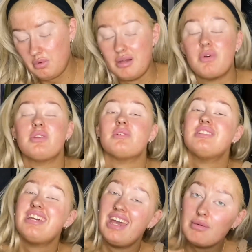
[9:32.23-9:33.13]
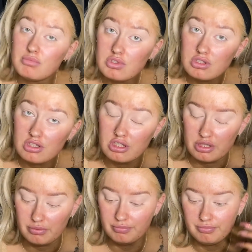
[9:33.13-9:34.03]
going to attempt to
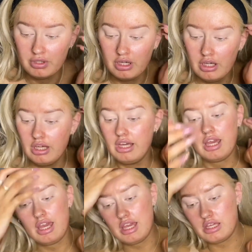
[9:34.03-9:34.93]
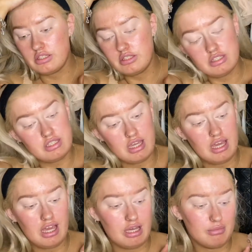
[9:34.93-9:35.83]
do is
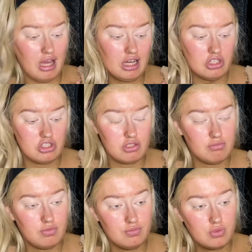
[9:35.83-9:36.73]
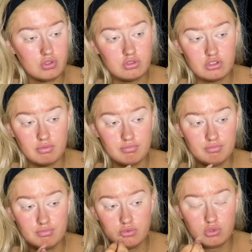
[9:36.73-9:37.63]
actually some
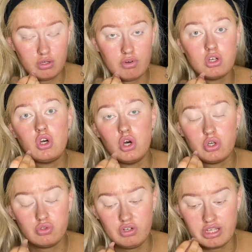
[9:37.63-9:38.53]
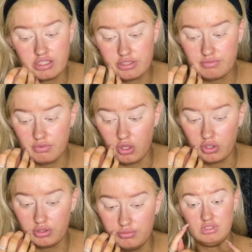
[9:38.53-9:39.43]
sort of a cut crease look.
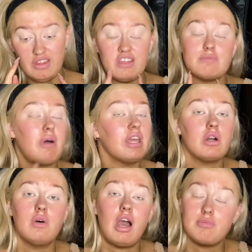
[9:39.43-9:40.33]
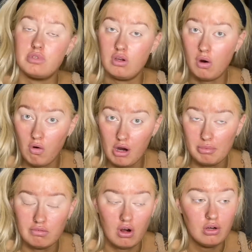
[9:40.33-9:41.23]
Now this might go absolutely
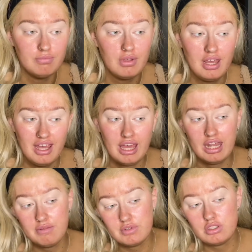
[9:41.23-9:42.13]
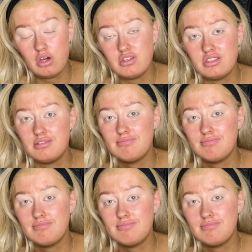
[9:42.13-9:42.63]
horribly wrong, and if it does,